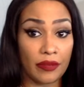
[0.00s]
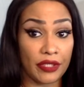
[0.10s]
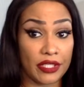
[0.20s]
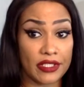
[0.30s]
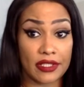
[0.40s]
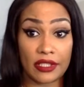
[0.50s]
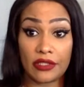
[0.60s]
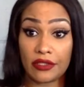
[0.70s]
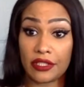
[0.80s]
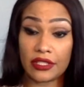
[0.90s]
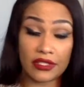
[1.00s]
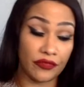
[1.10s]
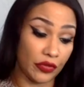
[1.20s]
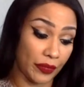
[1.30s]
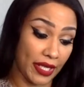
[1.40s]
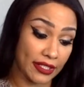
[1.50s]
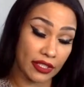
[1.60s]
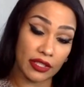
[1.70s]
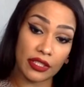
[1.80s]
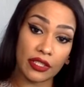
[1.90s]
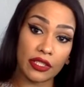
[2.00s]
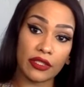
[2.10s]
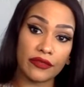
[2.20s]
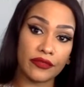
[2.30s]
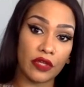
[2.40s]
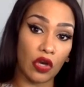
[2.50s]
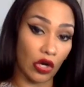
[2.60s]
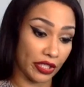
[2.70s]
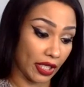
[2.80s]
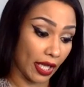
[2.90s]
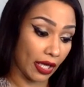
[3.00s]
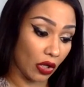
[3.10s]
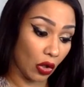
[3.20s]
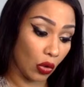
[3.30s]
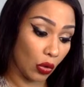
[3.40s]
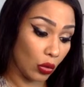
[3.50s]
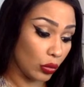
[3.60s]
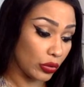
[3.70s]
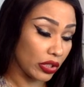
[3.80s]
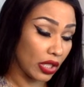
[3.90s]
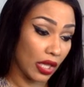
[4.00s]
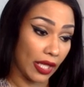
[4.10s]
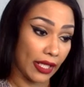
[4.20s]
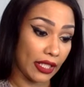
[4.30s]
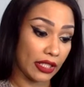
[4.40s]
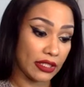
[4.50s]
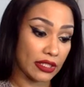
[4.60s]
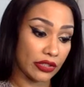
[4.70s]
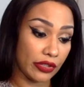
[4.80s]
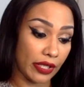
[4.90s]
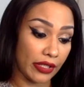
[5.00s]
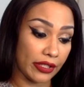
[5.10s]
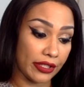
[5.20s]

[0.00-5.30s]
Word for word: Because either he doesn't feel masculine enough, or you got old and he's still